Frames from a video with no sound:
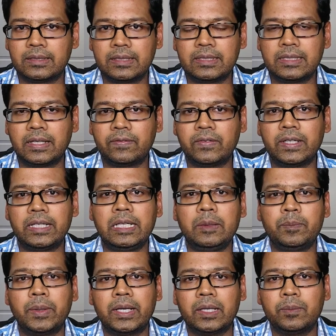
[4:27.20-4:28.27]
This is definitely
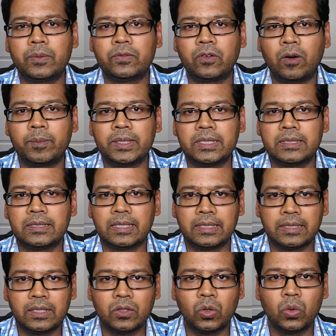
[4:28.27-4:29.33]
better performance
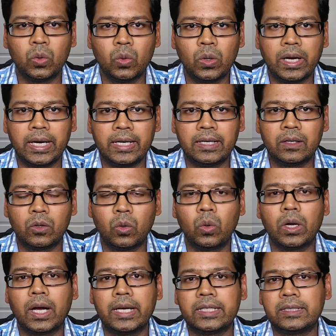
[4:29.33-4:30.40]
than the low end
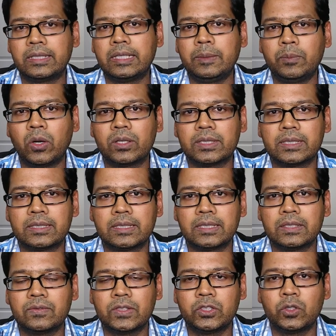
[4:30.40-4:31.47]
Core i3
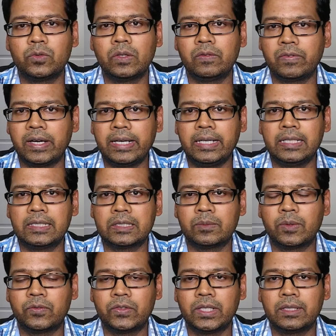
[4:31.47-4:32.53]
processors, which you will find in
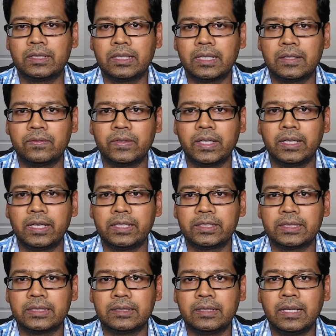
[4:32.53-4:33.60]
some of the other
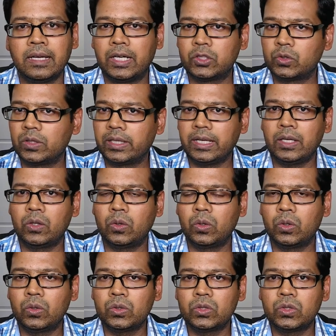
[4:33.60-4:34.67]
configuration. And so again,
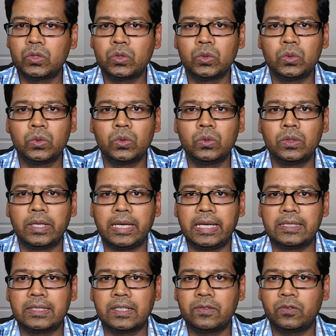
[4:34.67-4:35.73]
kudos to
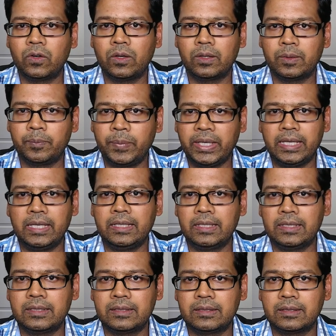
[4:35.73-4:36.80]
Acer for picking
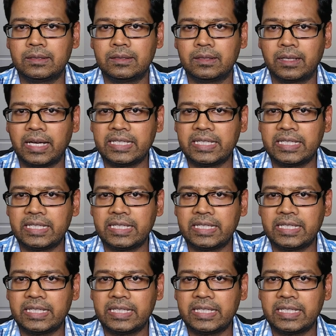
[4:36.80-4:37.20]
this uh,